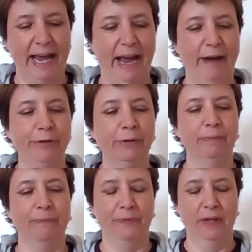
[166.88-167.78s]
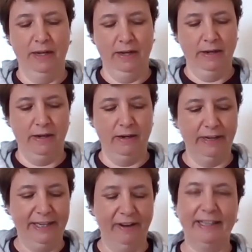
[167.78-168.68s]
to have you. All
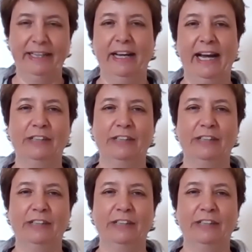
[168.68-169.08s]
right, now I get to